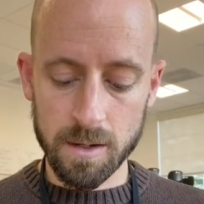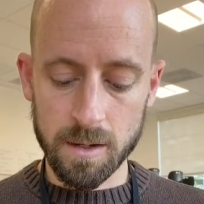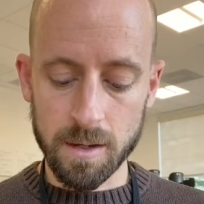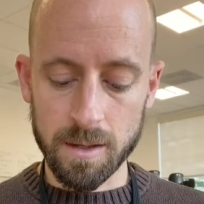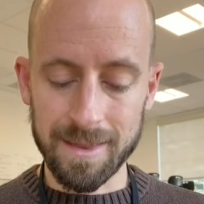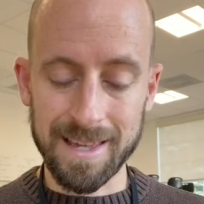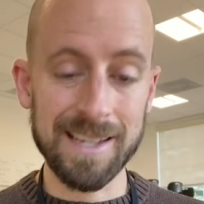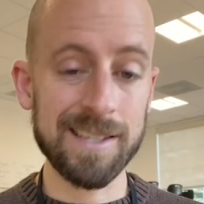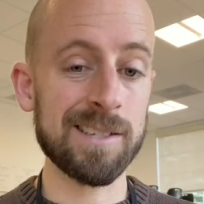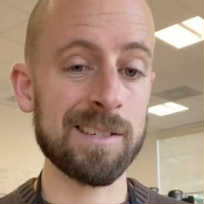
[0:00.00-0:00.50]

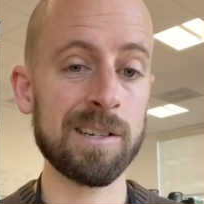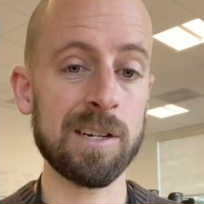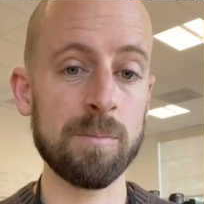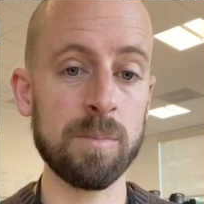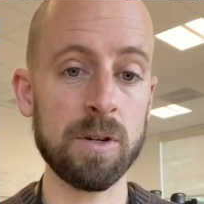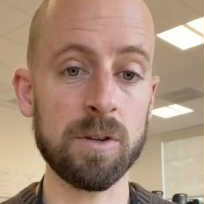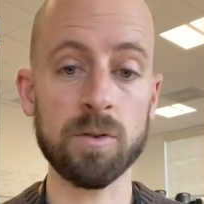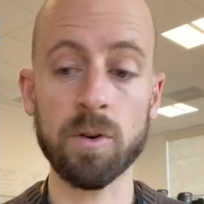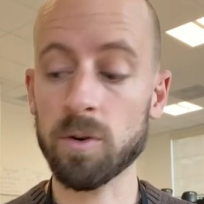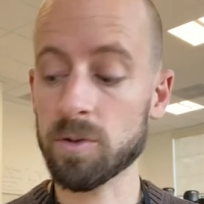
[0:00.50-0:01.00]
That's going to
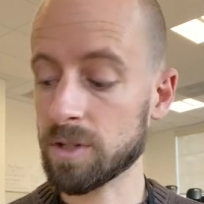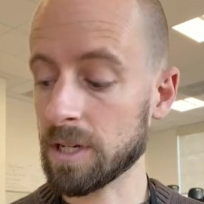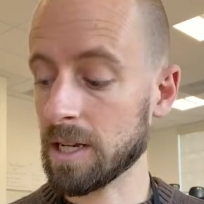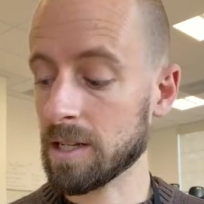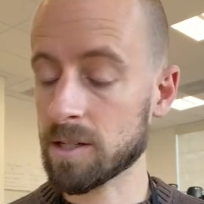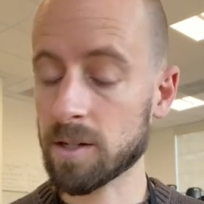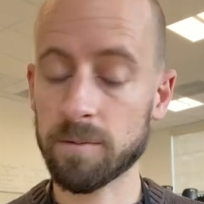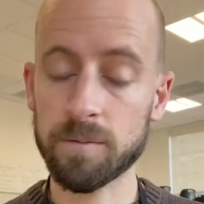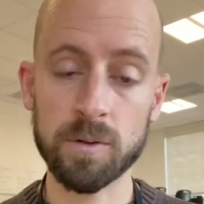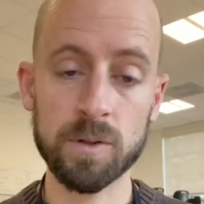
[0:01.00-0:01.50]
be a gross
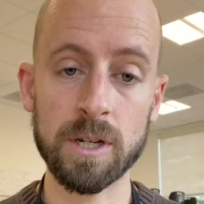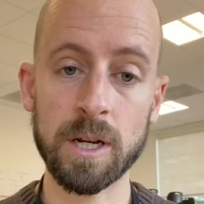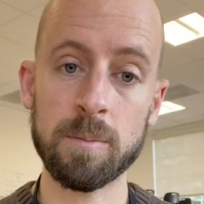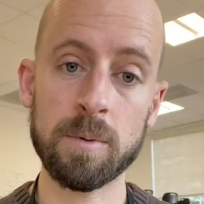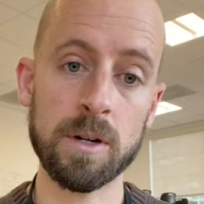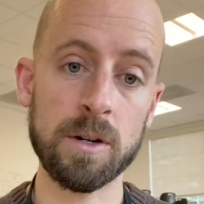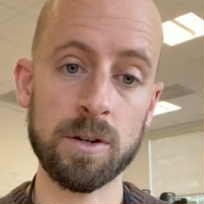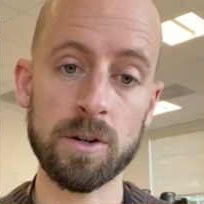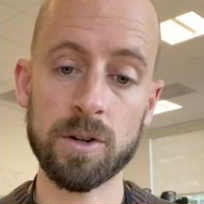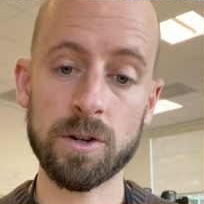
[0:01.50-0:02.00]
answer. If you type
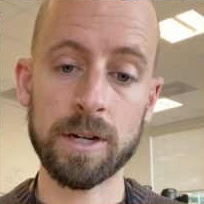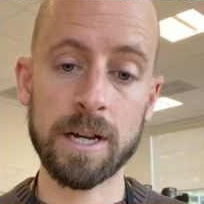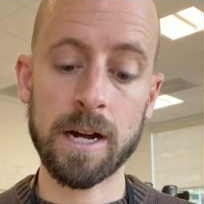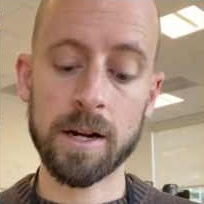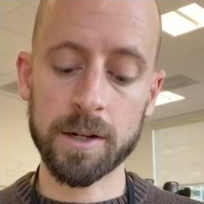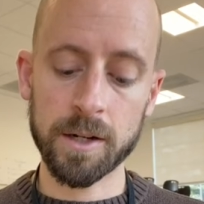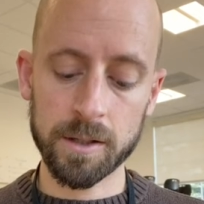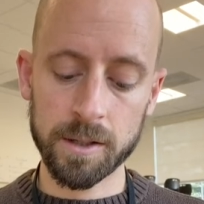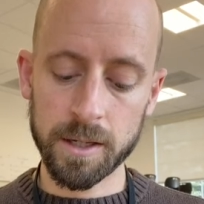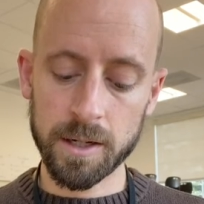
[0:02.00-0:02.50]
it into your
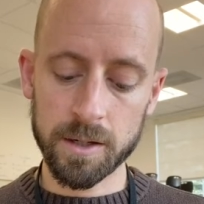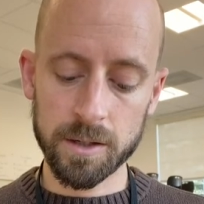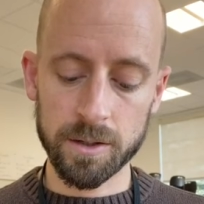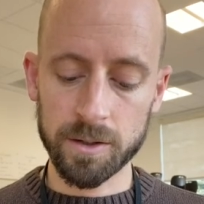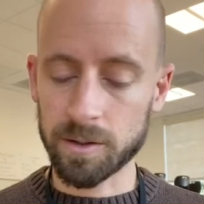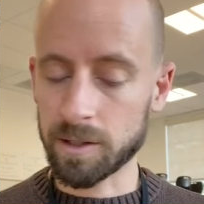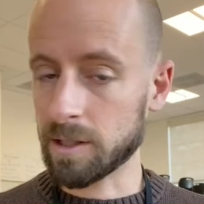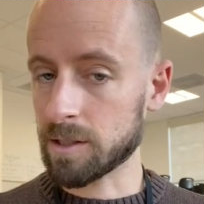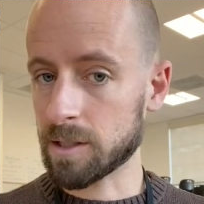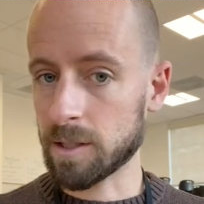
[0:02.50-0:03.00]
calculator,
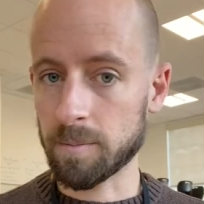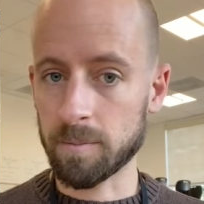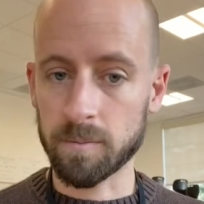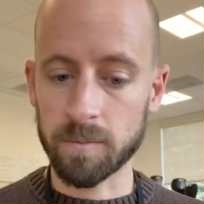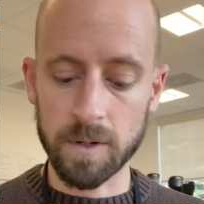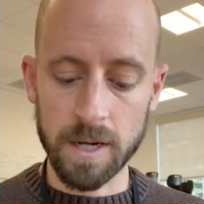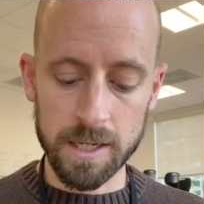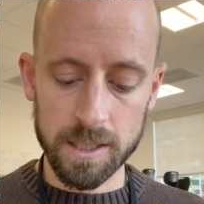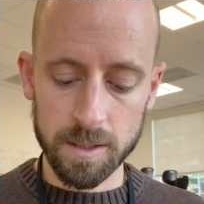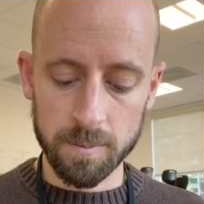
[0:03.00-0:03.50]
you'll get some
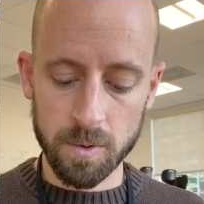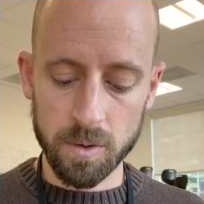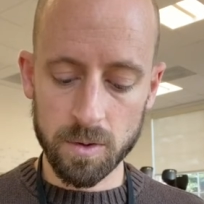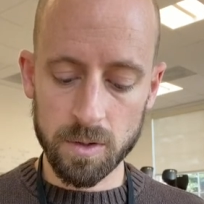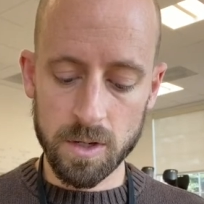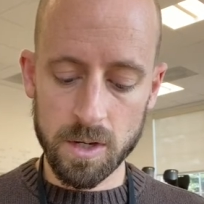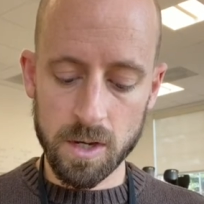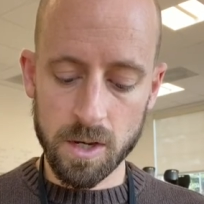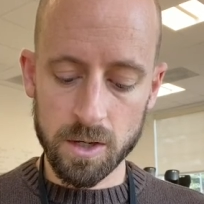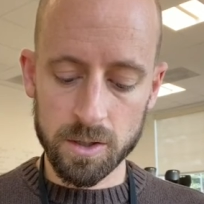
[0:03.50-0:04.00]

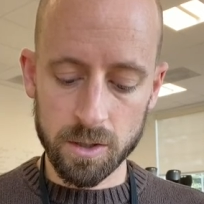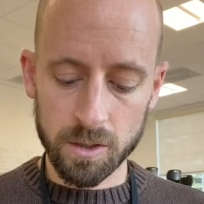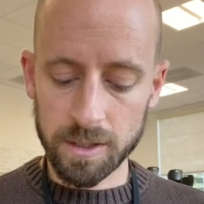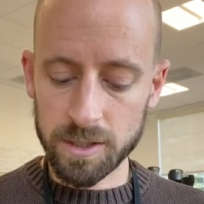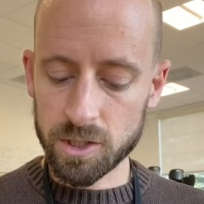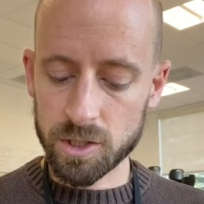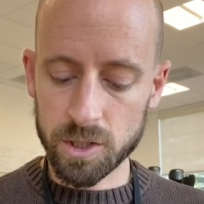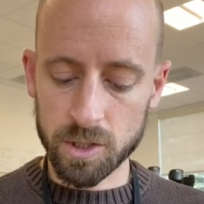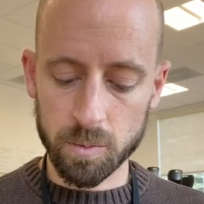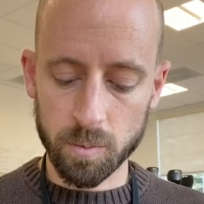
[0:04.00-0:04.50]
decimal. So
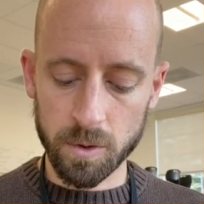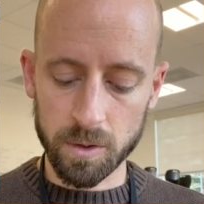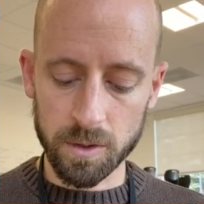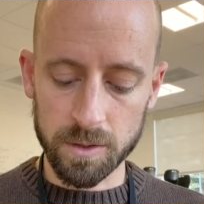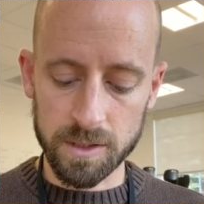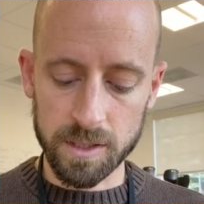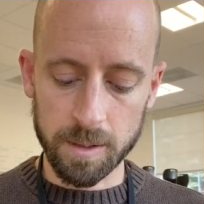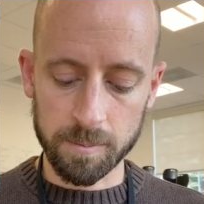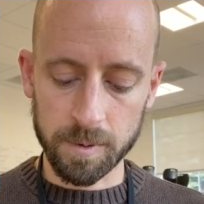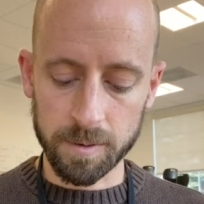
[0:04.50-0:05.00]
let's just work on
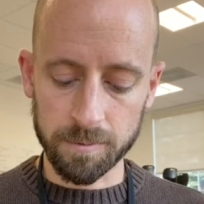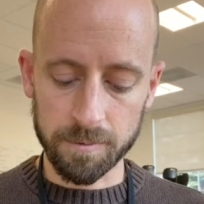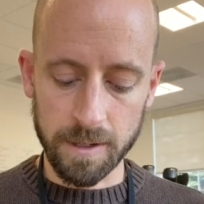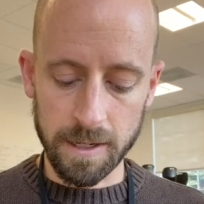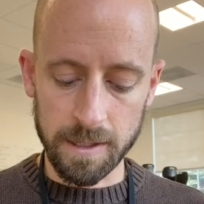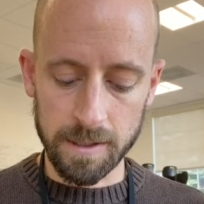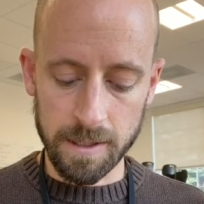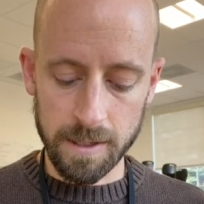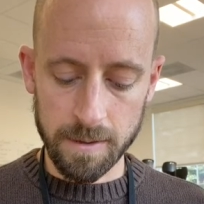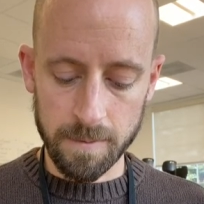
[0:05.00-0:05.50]

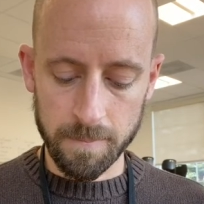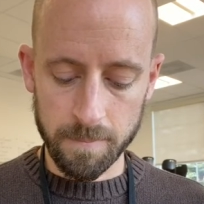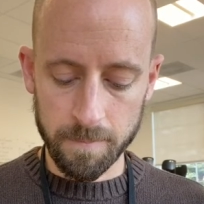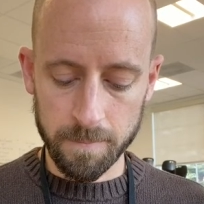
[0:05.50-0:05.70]
simplifying it.